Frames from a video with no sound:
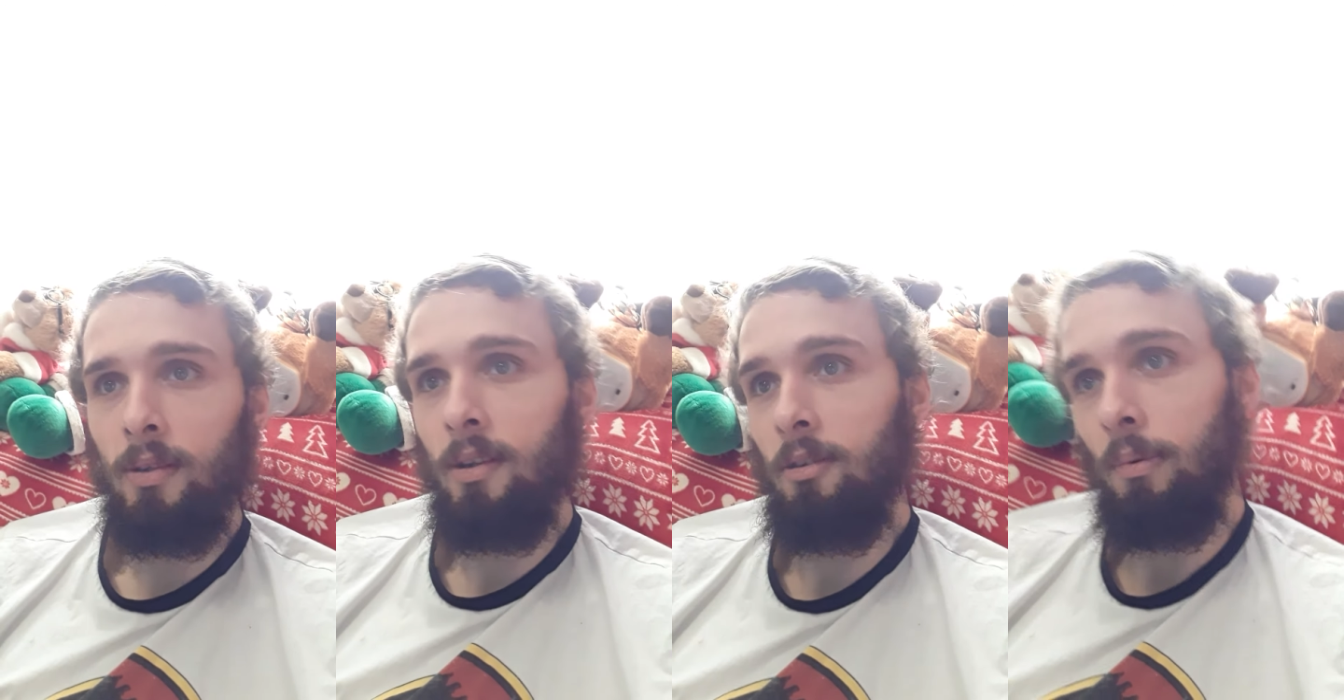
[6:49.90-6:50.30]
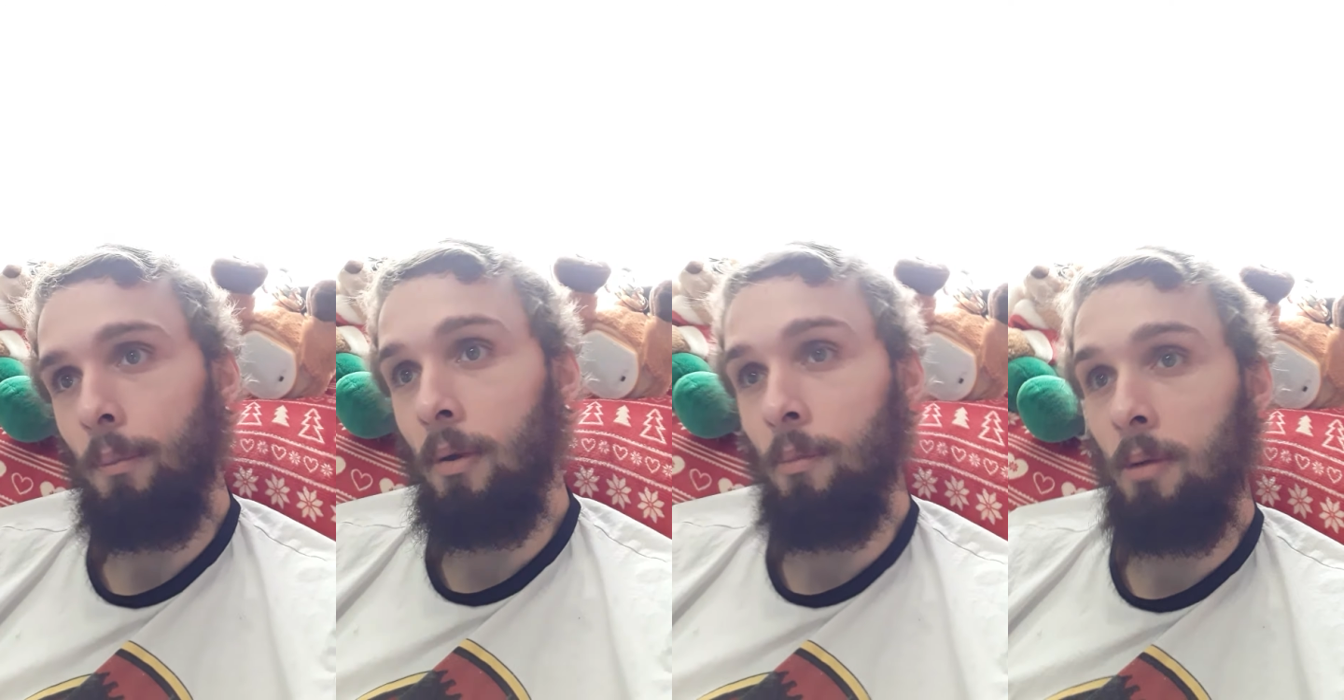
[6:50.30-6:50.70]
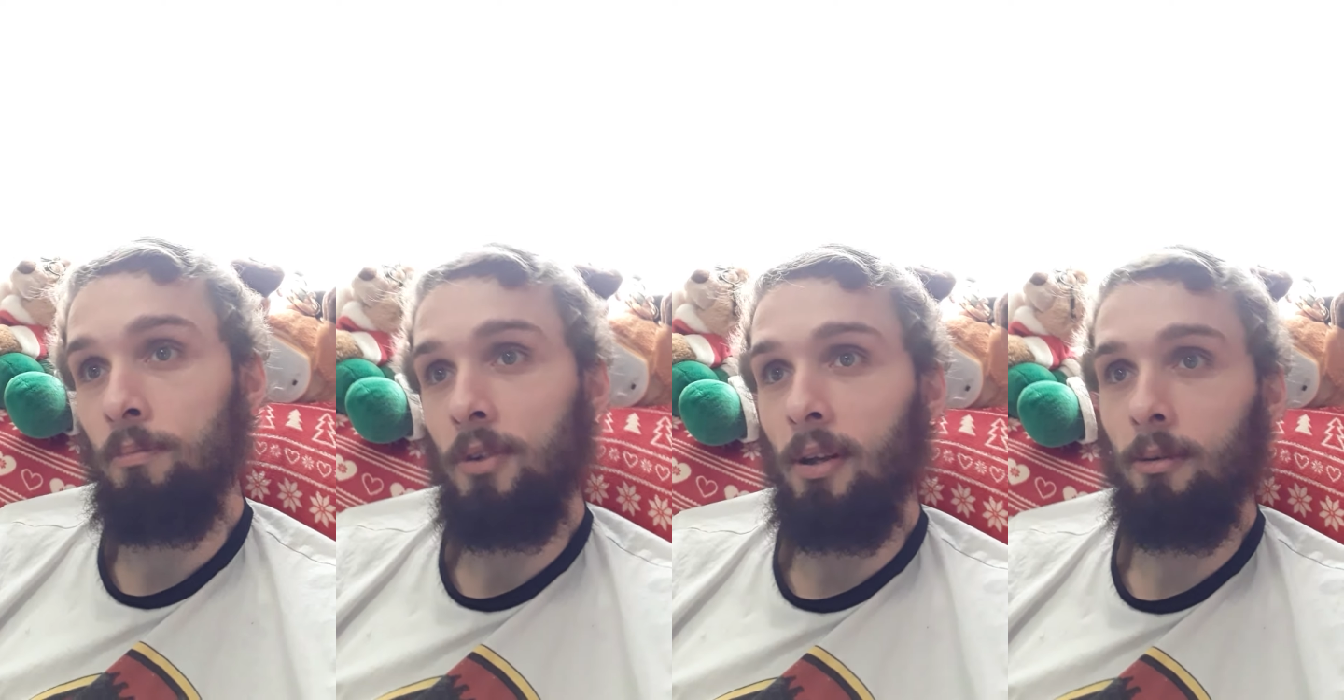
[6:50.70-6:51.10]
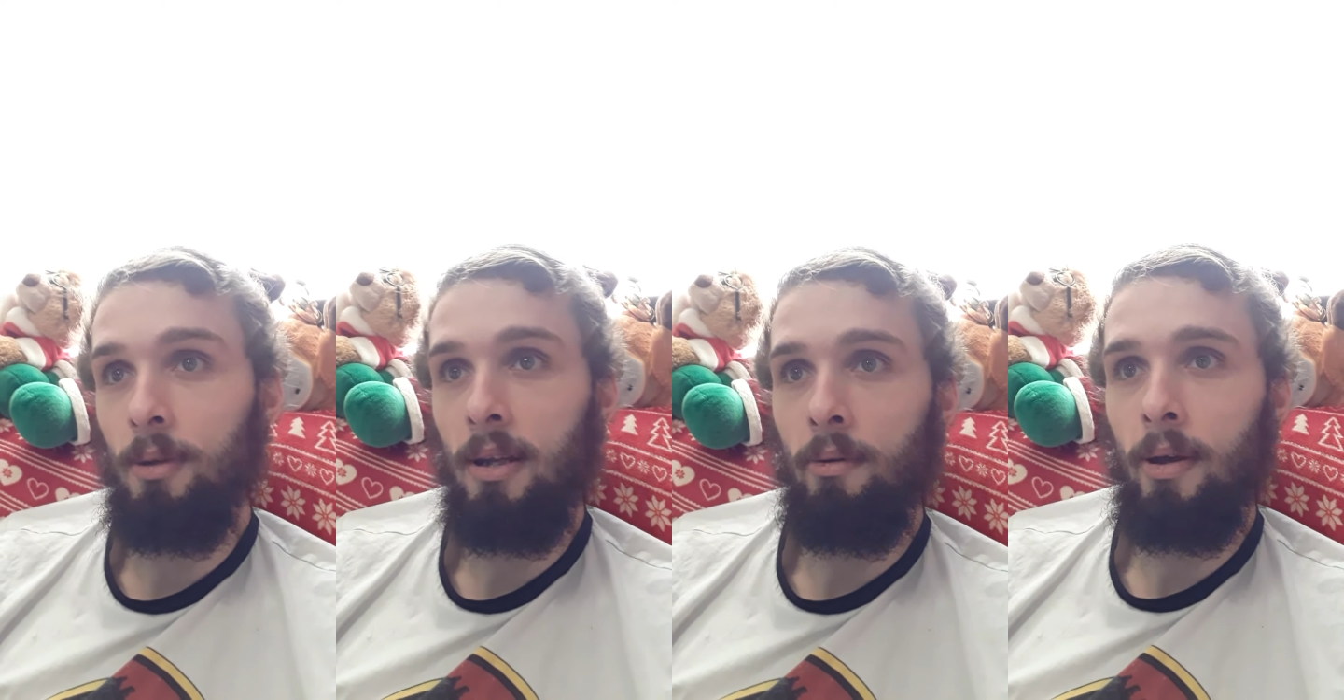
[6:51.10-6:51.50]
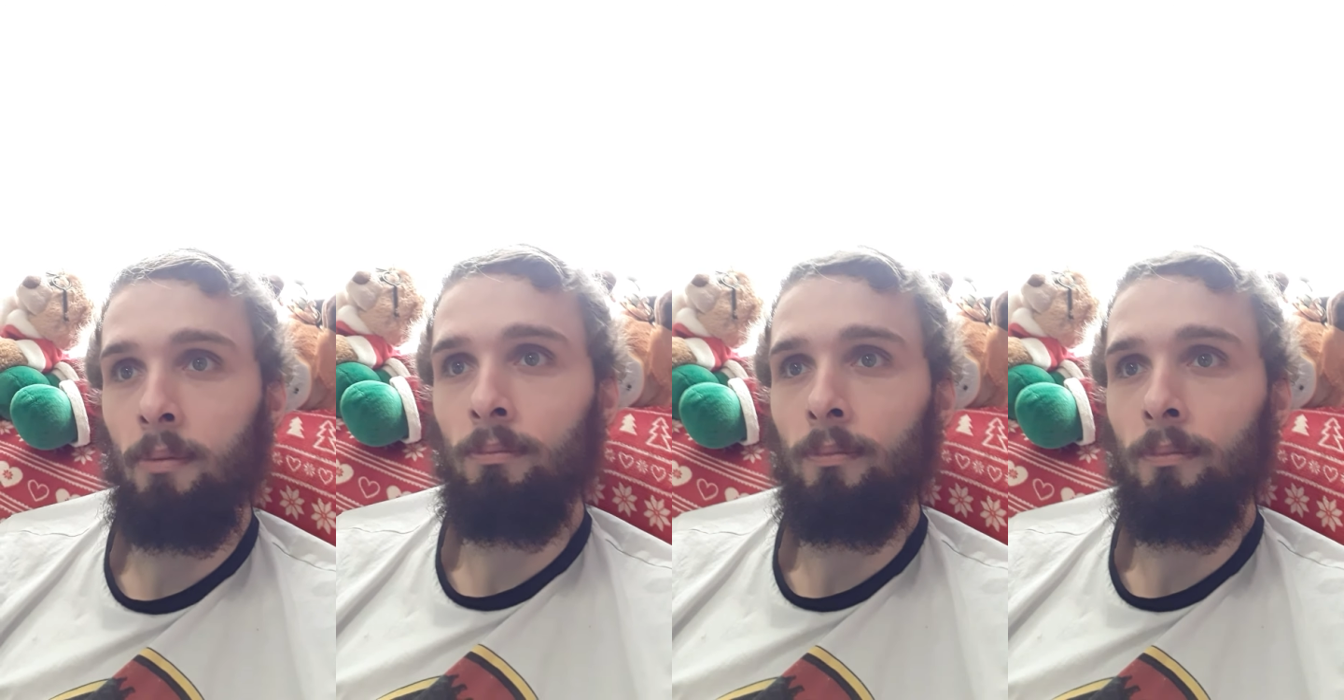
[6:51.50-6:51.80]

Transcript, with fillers: That's what my mum told me, anyway.